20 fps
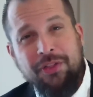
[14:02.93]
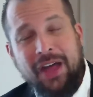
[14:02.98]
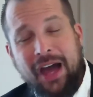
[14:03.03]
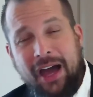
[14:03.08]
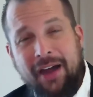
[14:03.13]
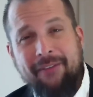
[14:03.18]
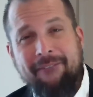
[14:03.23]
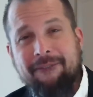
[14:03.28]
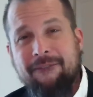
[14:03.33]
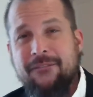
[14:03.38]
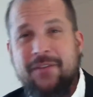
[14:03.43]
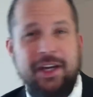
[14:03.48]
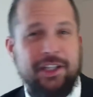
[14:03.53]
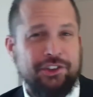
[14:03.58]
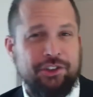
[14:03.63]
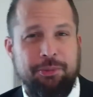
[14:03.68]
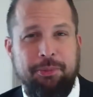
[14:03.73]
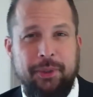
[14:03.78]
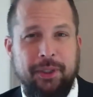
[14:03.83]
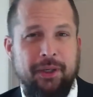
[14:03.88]
that
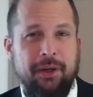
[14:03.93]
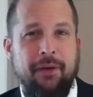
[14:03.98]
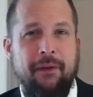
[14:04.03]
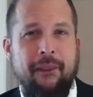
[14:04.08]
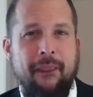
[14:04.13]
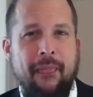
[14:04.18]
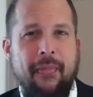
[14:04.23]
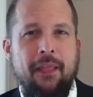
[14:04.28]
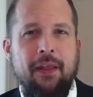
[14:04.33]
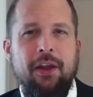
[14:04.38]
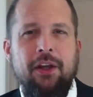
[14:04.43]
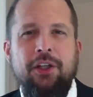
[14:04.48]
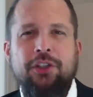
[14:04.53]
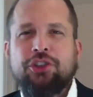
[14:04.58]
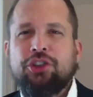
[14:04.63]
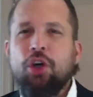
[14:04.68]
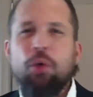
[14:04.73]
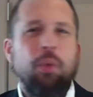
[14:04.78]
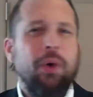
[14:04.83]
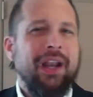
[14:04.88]
investment.
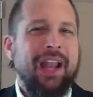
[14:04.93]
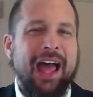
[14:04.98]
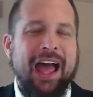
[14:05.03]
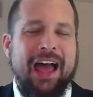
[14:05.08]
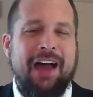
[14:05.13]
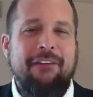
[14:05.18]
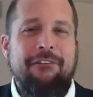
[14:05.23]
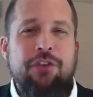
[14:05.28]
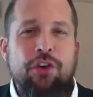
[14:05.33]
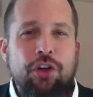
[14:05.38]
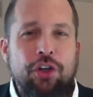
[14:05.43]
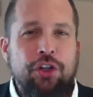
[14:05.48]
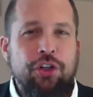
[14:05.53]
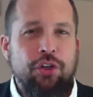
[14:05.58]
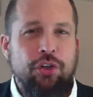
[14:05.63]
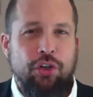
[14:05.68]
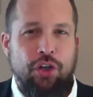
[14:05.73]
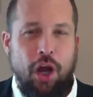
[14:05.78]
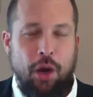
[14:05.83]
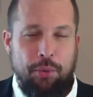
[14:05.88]
So whatever
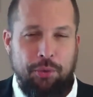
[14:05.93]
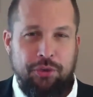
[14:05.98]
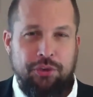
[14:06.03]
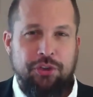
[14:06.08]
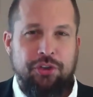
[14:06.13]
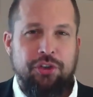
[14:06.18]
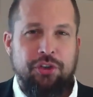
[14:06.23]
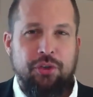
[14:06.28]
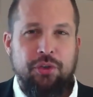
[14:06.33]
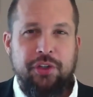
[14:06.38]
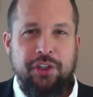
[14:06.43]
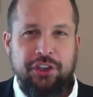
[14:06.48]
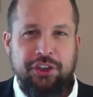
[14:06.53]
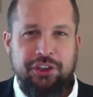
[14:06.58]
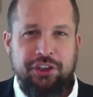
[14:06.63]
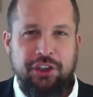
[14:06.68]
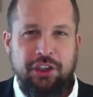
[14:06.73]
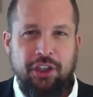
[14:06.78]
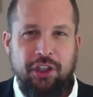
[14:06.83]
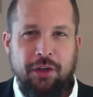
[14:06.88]
you're going to do
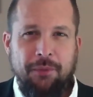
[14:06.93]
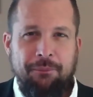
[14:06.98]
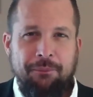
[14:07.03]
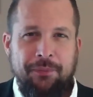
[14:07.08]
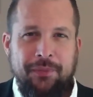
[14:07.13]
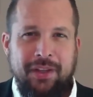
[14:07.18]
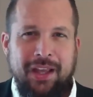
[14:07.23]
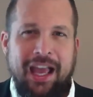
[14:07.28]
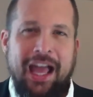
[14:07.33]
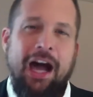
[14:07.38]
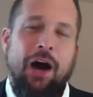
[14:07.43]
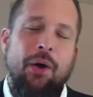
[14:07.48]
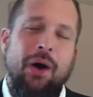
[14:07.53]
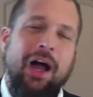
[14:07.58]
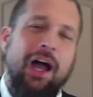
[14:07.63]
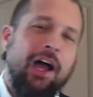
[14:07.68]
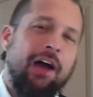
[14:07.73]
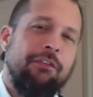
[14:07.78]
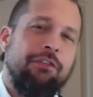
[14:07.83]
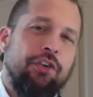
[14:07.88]
this year,
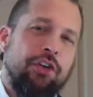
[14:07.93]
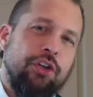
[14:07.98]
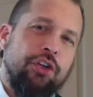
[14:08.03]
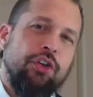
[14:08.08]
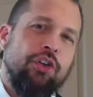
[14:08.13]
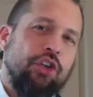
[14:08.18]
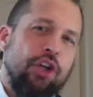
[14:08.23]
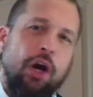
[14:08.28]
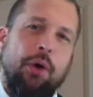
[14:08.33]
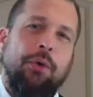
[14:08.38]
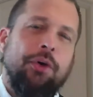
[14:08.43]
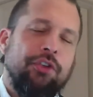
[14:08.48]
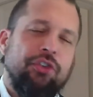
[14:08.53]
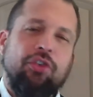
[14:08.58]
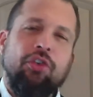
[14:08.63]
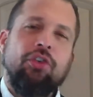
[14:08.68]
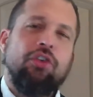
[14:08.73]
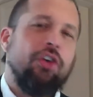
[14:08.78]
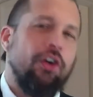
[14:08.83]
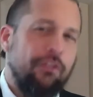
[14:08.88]
however you're going to
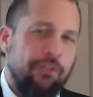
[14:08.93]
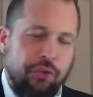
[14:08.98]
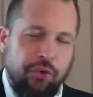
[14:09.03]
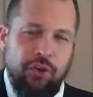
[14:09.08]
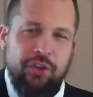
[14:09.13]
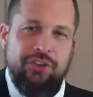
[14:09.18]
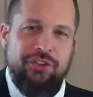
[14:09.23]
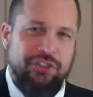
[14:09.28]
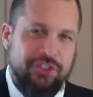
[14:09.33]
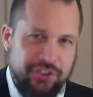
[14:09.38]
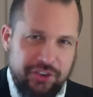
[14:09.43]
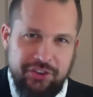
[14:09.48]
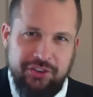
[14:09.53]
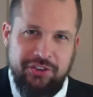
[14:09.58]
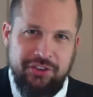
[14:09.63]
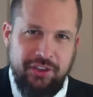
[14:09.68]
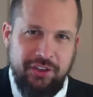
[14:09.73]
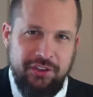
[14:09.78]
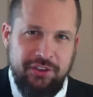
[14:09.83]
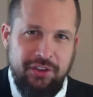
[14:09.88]
look for
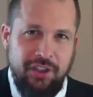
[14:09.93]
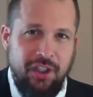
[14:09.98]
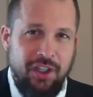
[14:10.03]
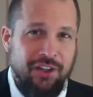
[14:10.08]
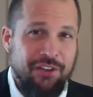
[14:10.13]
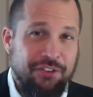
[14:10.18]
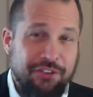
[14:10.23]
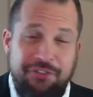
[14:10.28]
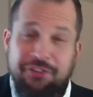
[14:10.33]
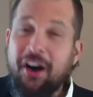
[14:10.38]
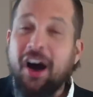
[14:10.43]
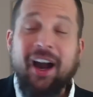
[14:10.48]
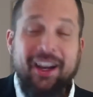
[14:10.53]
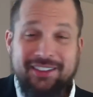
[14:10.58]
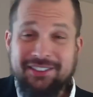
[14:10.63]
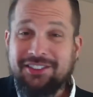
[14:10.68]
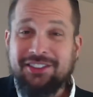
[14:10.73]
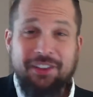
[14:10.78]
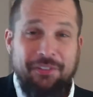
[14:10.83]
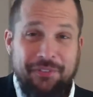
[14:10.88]
assistance, find
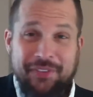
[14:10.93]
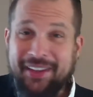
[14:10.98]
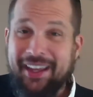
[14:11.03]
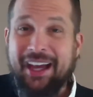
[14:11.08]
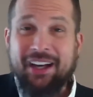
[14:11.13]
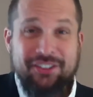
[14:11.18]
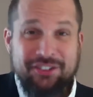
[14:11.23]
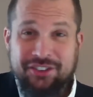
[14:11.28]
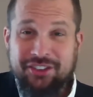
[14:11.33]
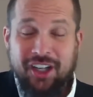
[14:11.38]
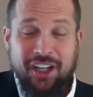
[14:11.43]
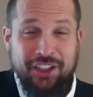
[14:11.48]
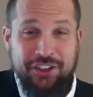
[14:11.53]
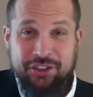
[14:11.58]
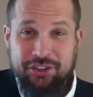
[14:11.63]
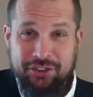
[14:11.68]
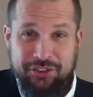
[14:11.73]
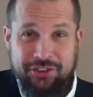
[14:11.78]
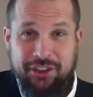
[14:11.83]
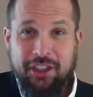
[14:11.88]
something outside
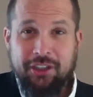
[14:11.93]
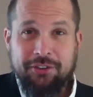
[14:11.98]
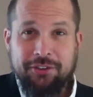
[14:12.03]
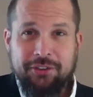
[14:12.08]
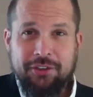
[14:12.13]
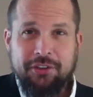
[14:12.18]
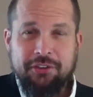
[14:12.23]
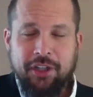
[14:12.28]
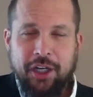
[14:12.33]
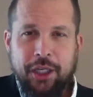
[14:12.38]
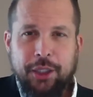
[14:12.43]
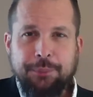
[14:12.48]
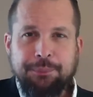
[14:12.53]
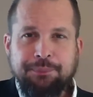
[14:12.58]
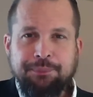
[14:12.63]
yourself, right?